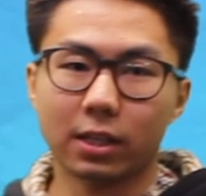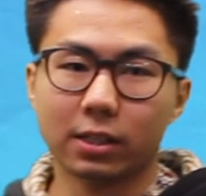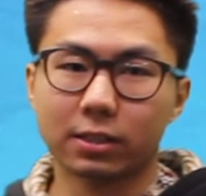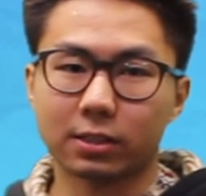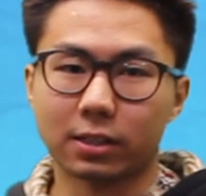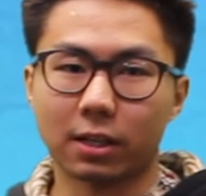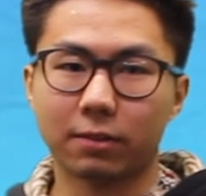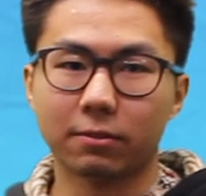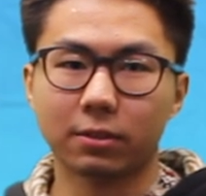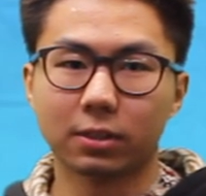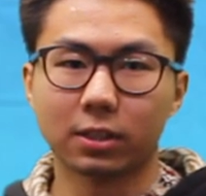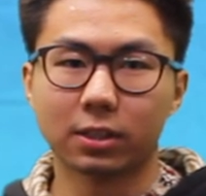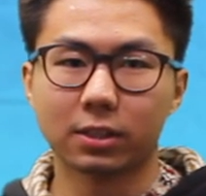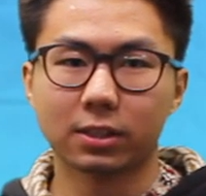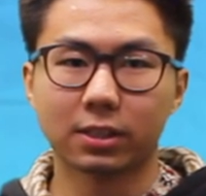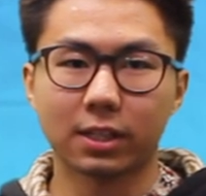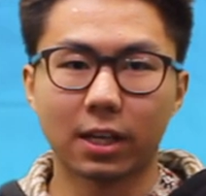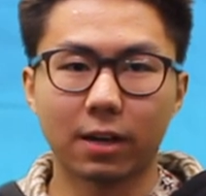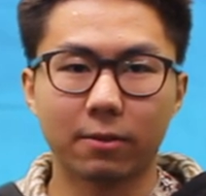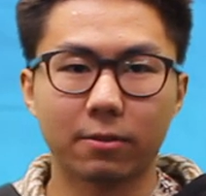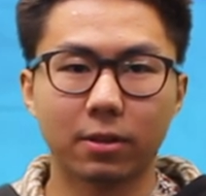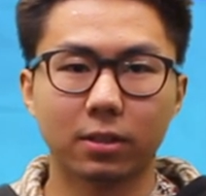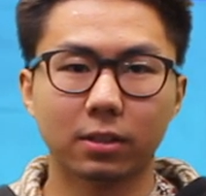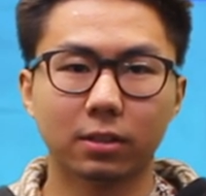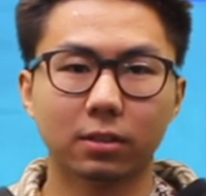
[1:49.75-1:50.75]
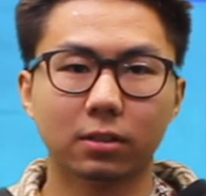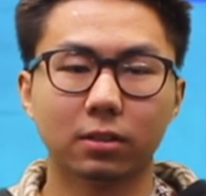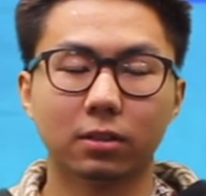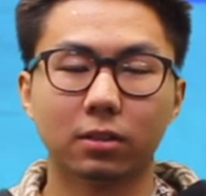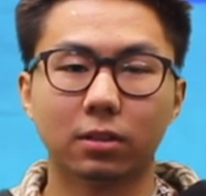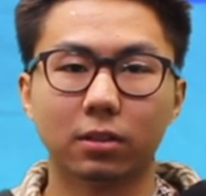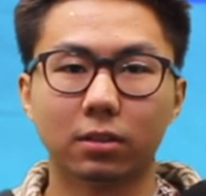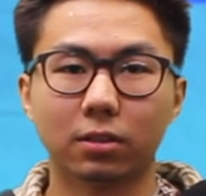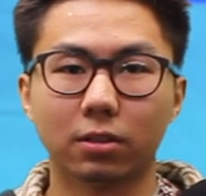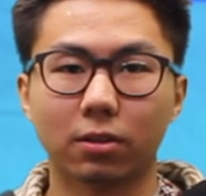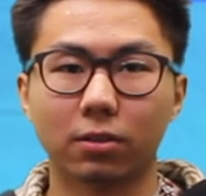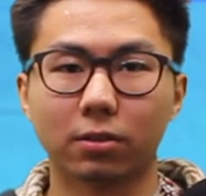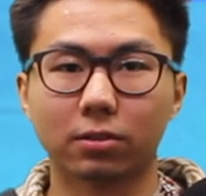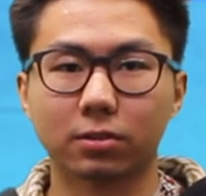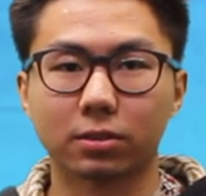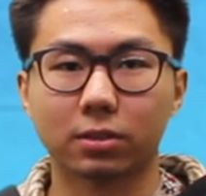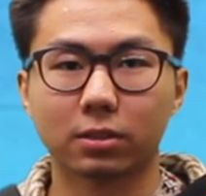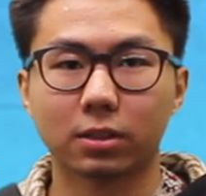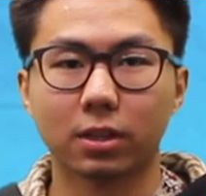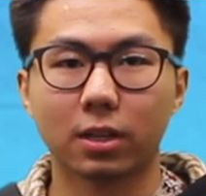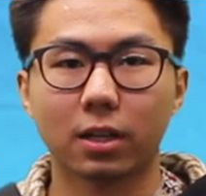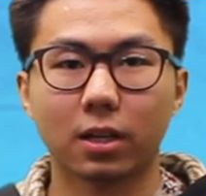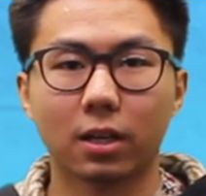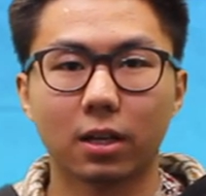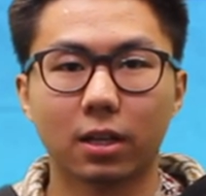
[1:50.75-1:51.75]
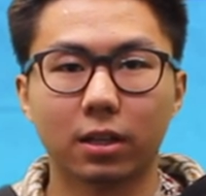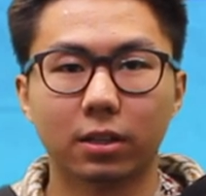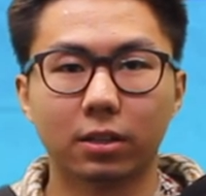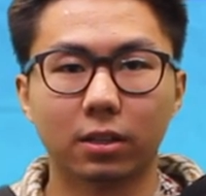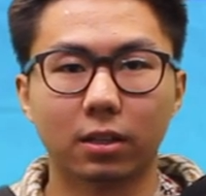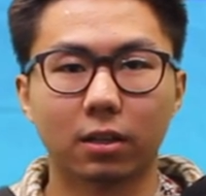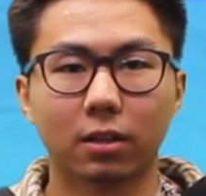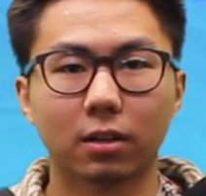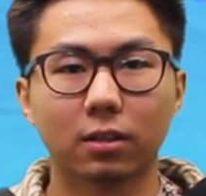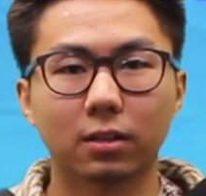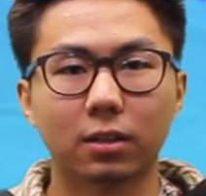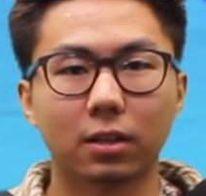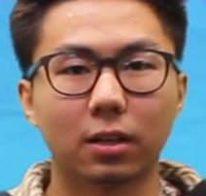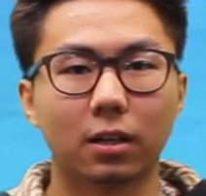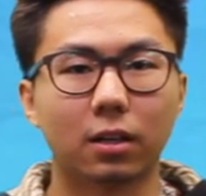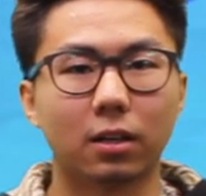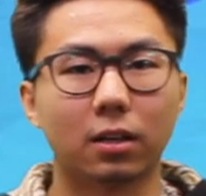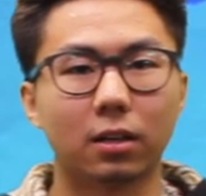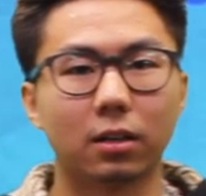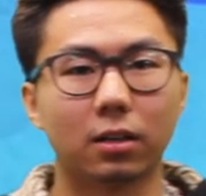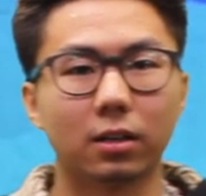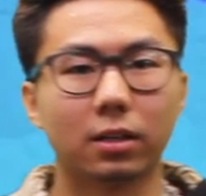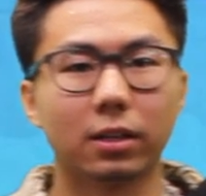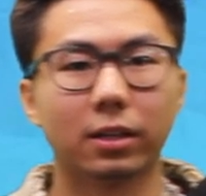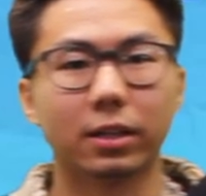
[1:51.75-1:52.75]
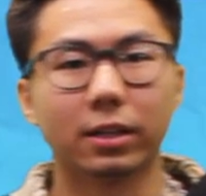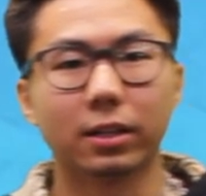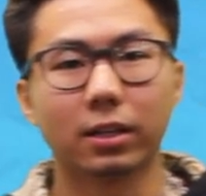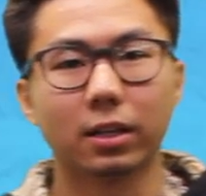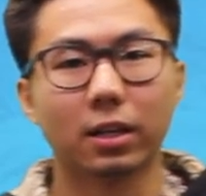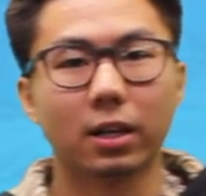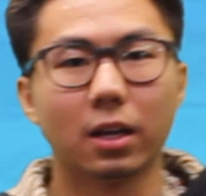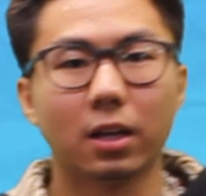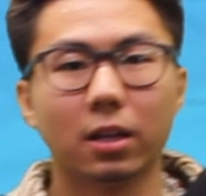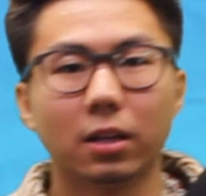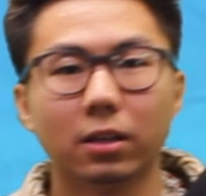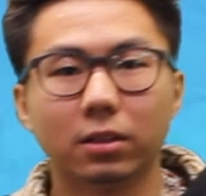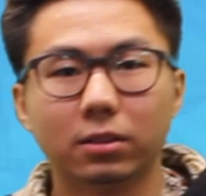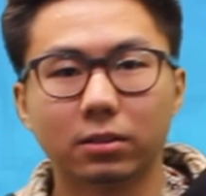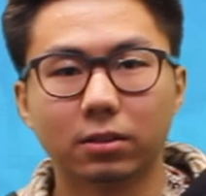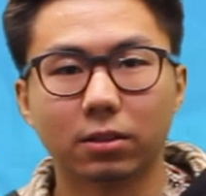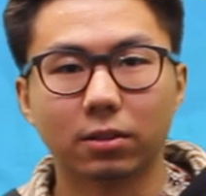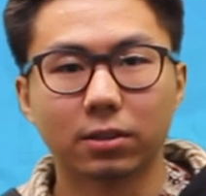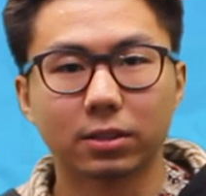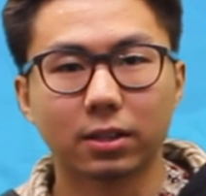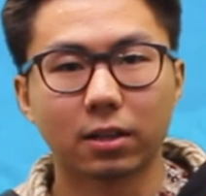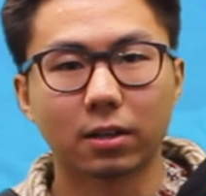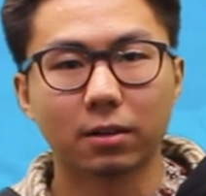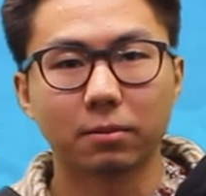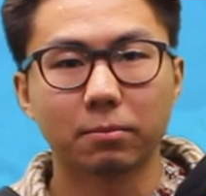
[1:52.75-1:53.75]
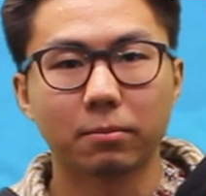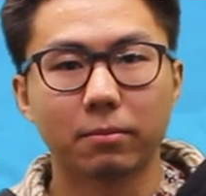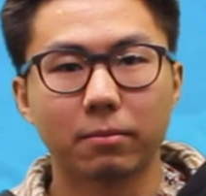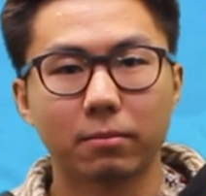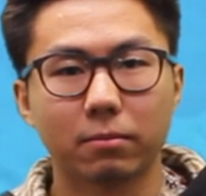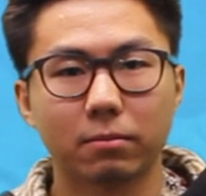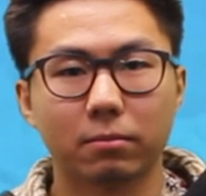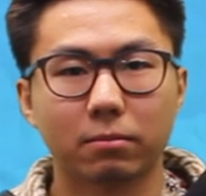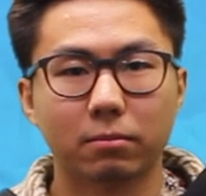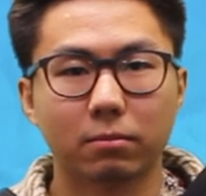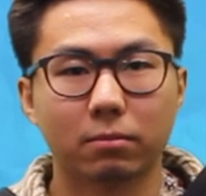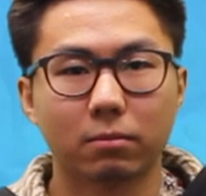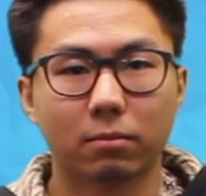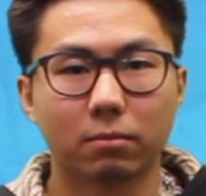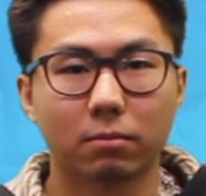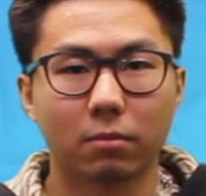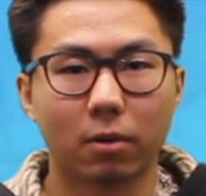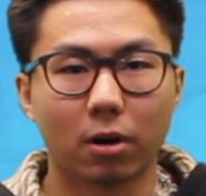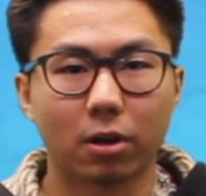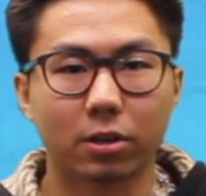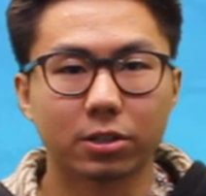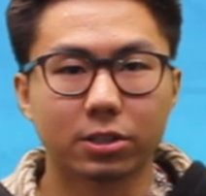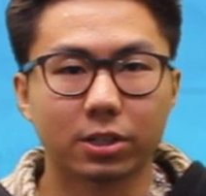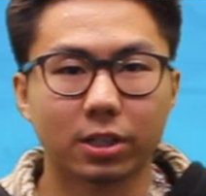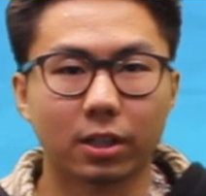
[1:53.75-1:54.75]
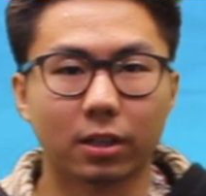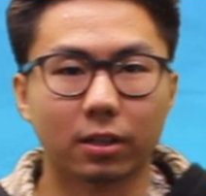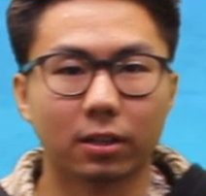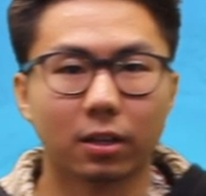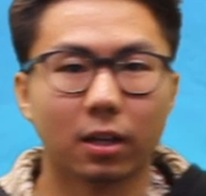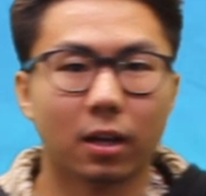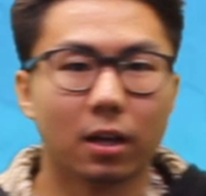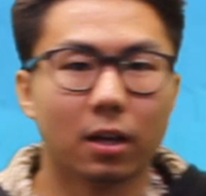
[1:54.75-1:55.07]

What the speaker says: 77 knots near the northern margin.